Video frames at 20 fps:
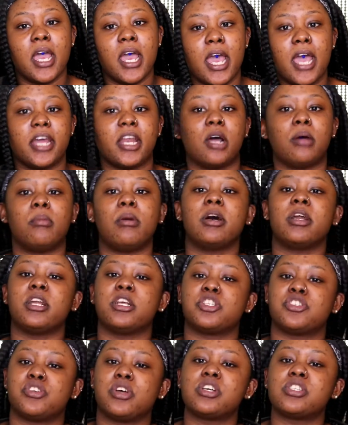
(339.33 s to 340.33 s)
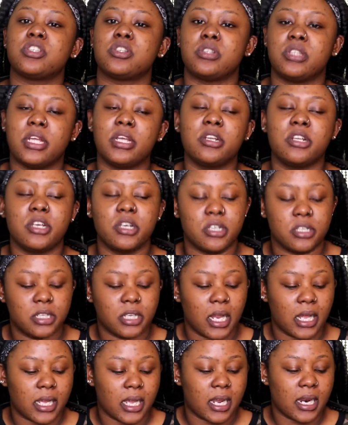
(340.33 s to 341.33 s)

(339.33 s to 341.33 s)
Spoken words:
And Armand and Trusta did good. Like,